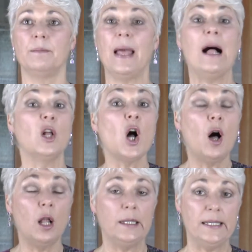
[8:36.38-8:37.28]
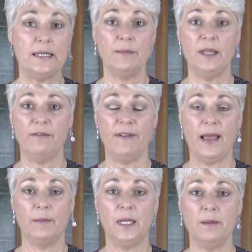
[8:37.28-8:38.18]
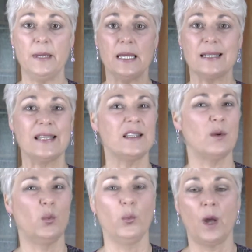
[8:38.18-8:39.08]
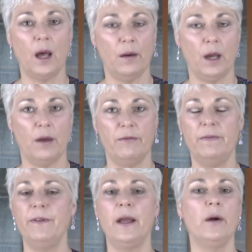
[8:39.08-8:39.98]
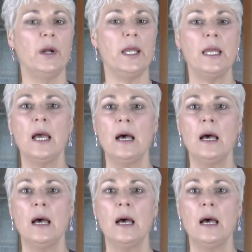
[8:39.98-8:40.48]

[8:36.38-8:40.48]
alcoholism in the family, because it's a very